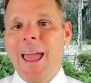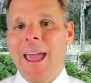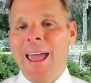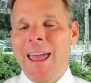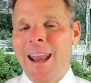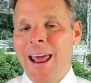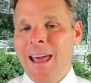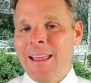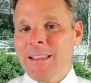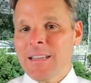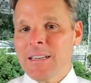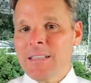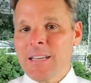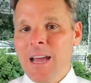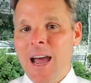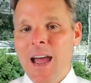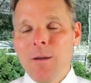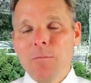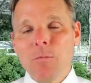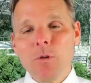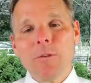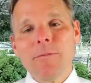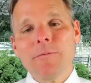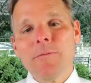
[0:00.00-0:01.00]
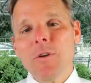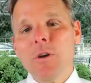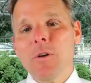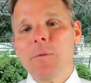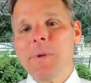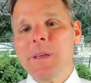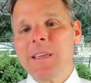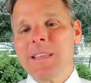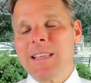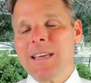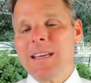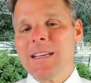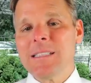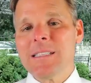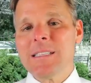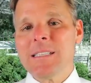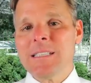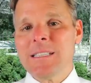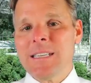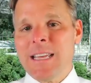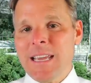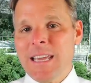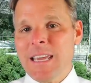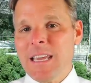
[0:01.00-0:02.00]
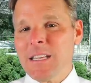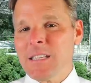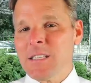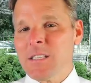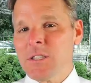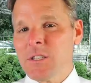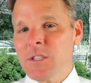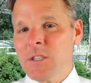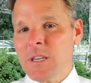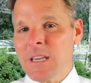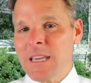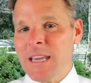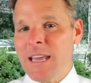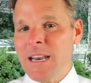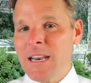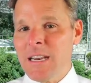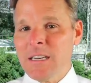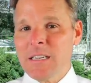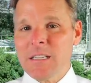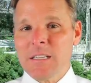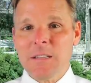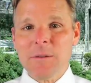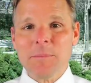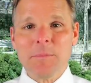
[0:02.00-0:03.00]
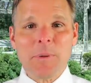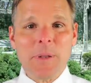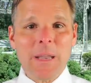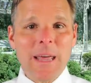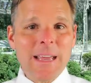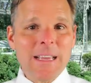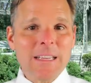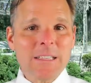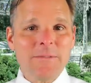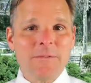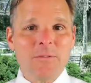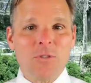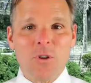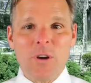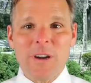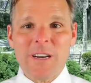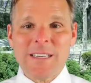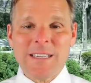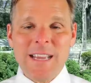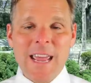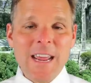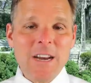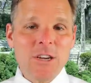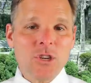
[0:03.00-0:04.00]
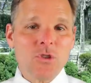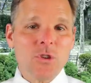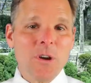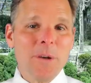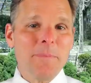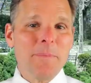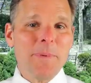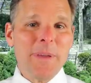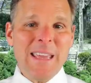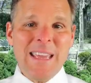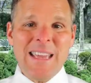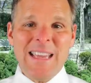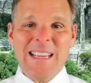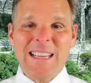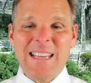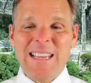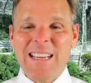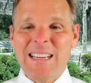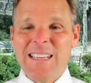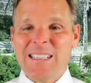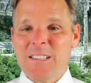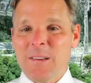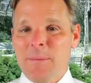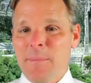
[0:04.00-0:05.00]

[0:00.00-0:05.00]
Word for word: And at the time we're filming this, tickets to get into the place for a day trip is